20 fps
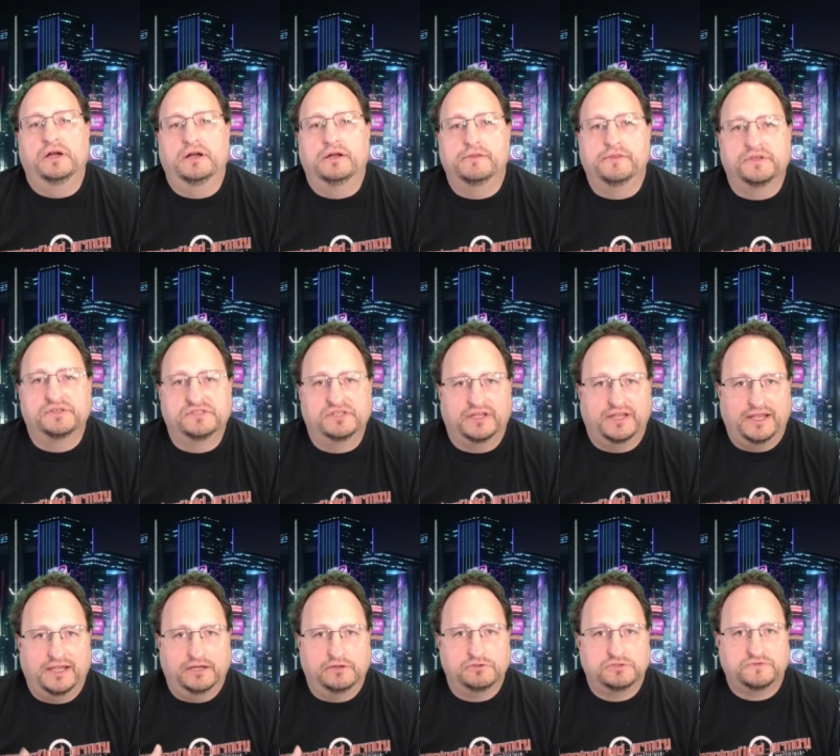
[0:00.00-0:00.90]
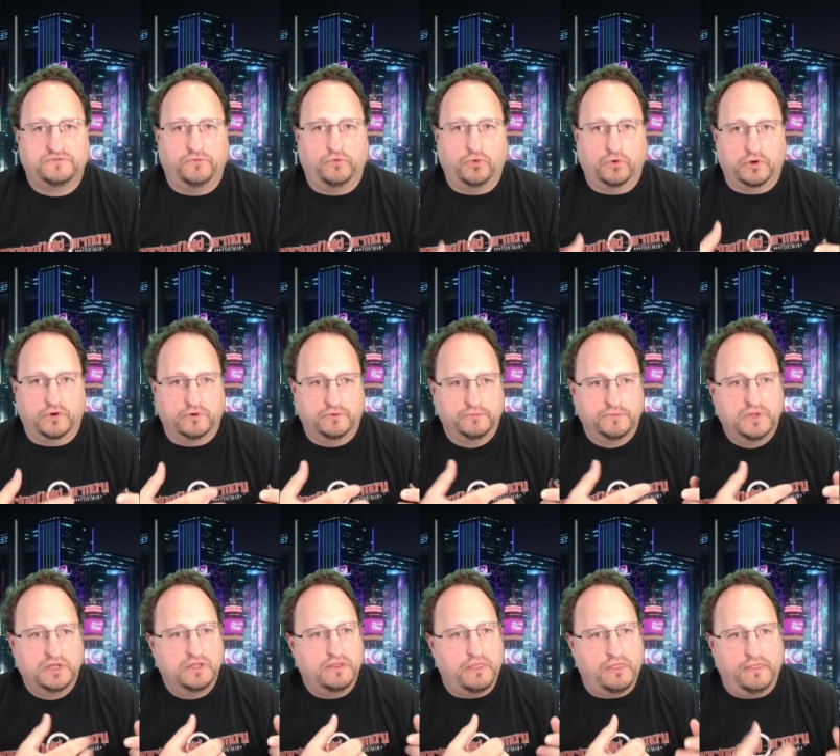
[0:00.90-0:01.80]
Uh, this accounts for
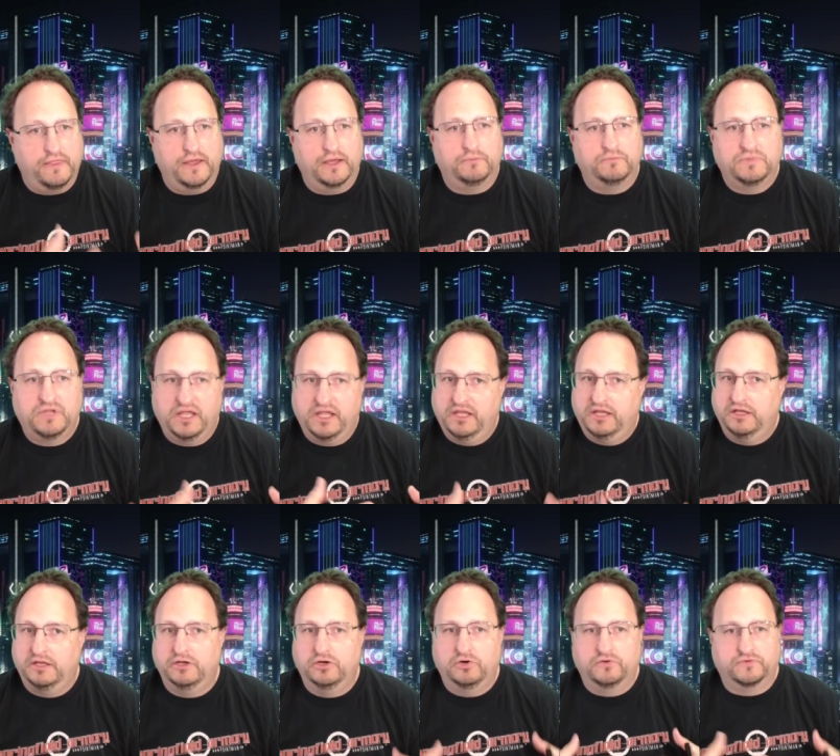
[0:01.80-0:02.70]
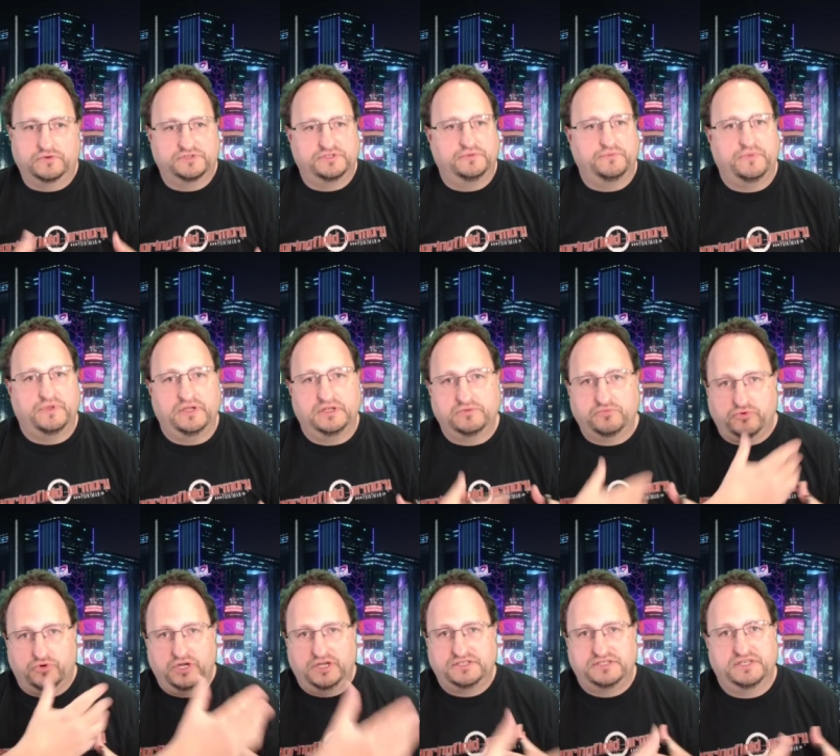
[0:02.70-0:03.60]
them taking over some us
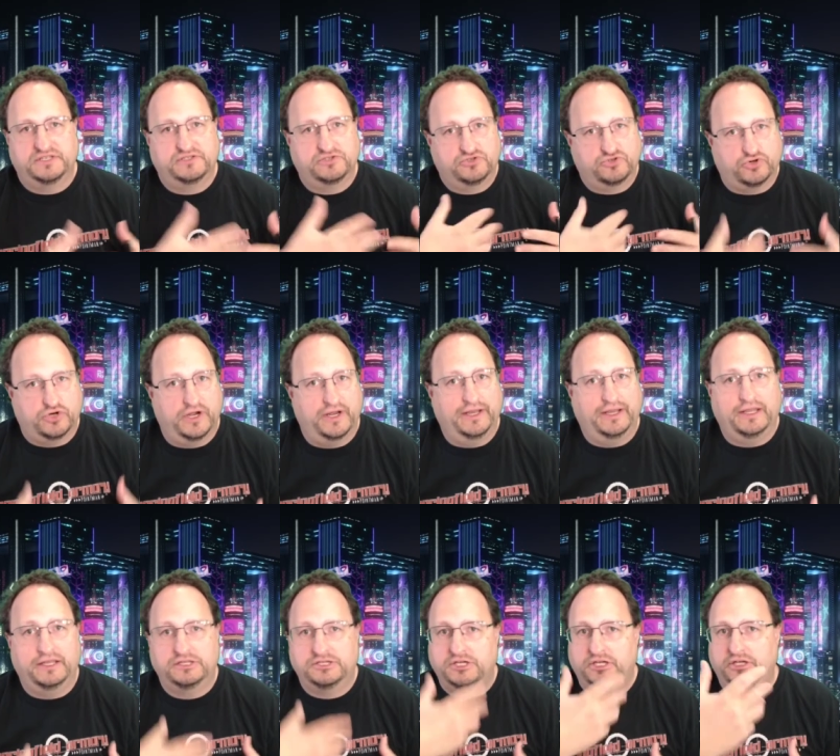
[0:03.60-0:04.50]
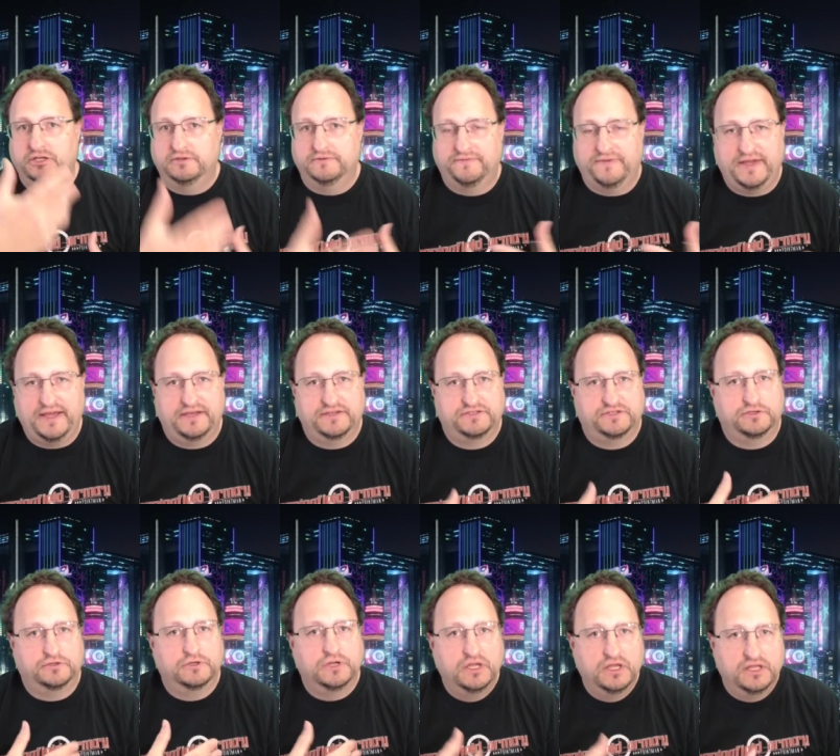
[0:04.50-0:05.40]
process a trying to get you healed
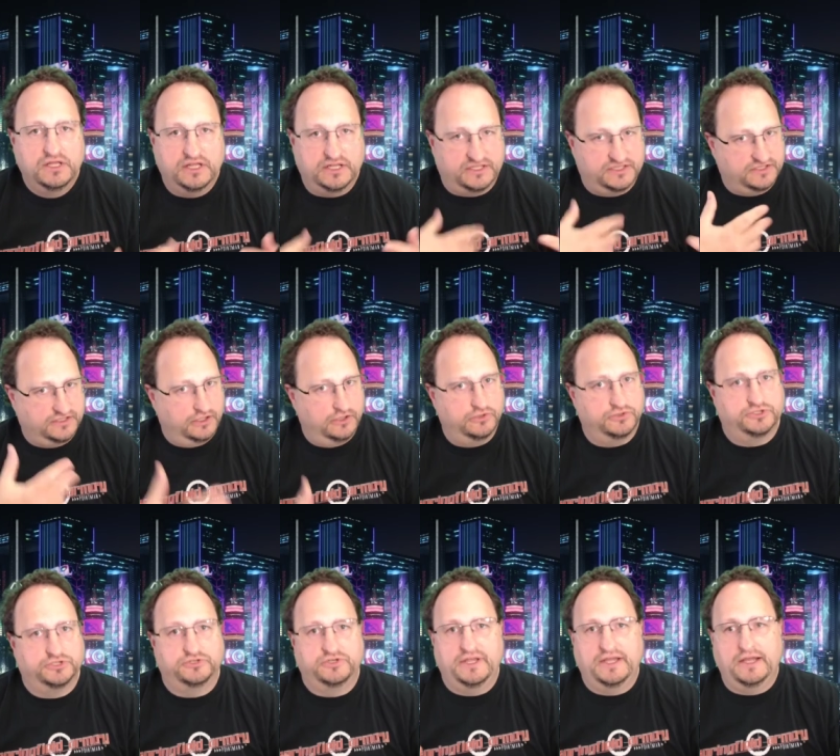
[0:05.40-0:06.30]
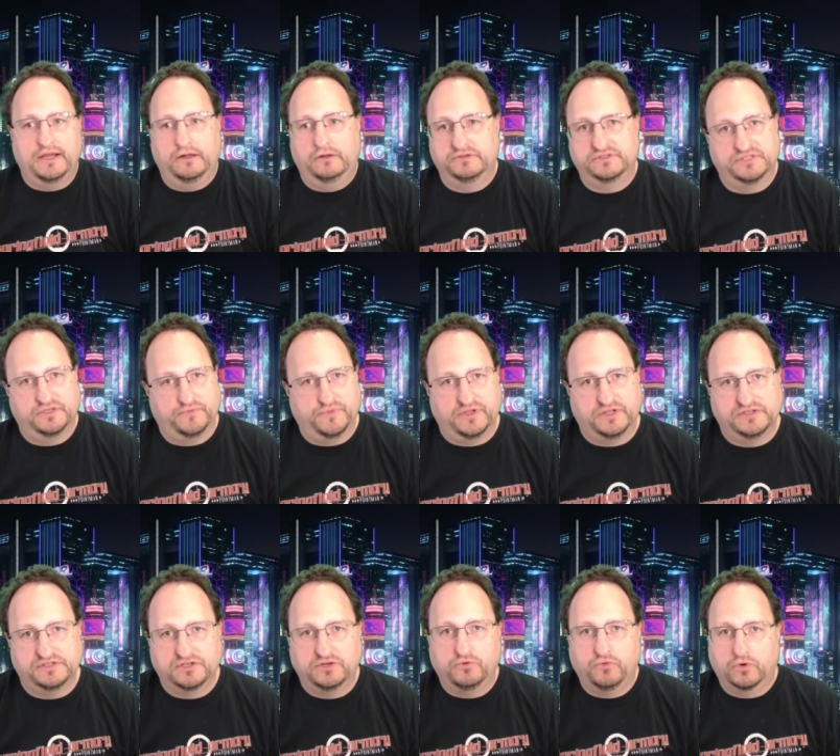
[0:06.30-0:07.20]
faster. It slows you down. Some
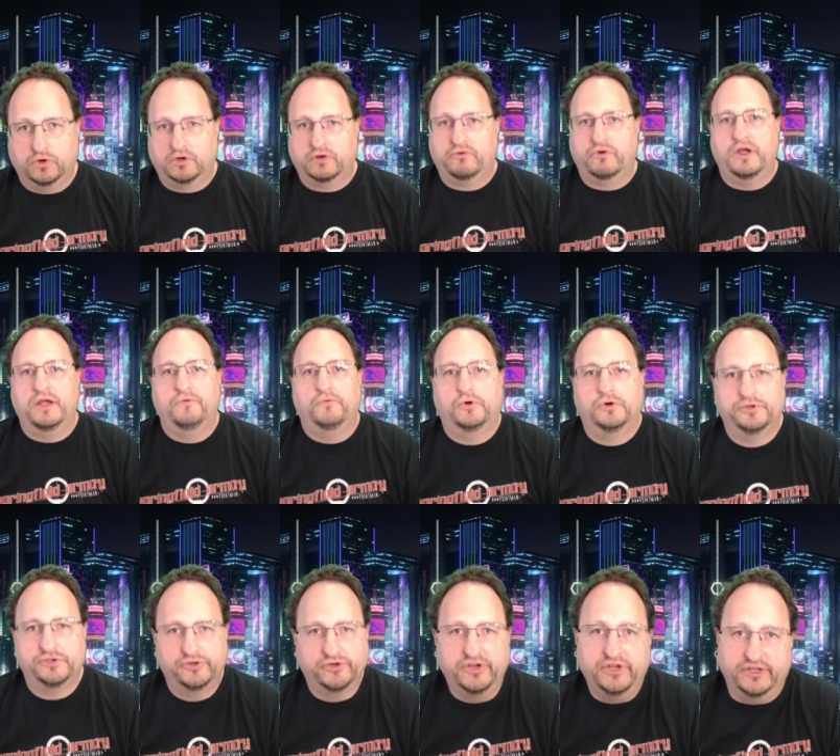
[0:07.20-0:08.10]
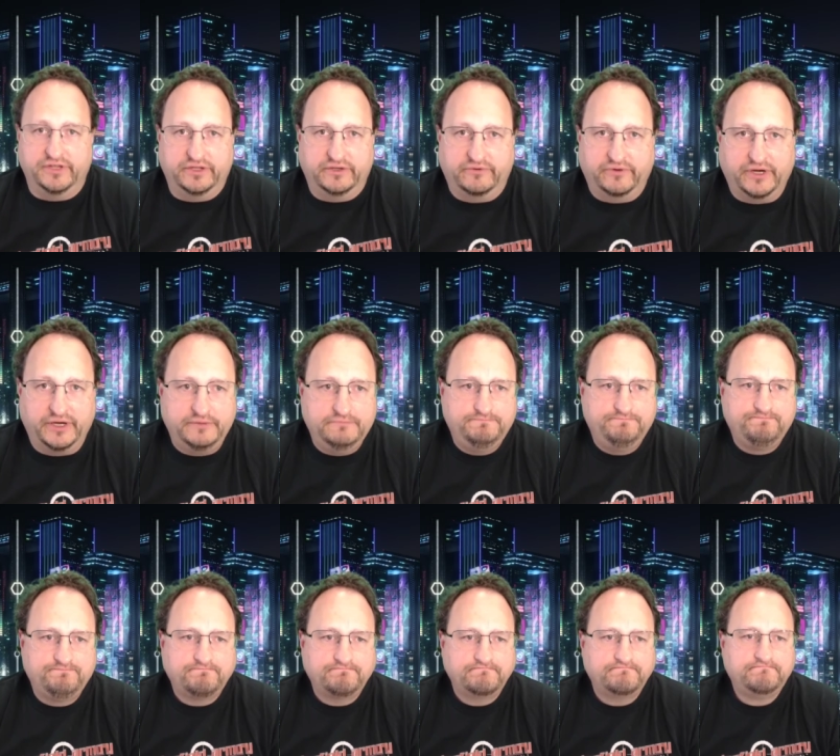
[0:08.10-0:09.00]
things don't work right while you're healing. Right.
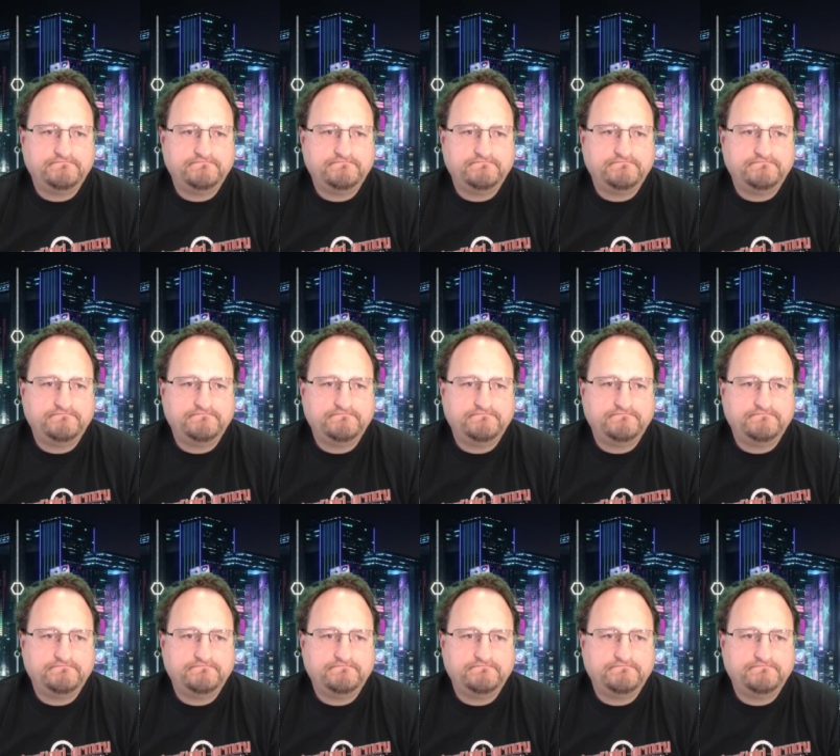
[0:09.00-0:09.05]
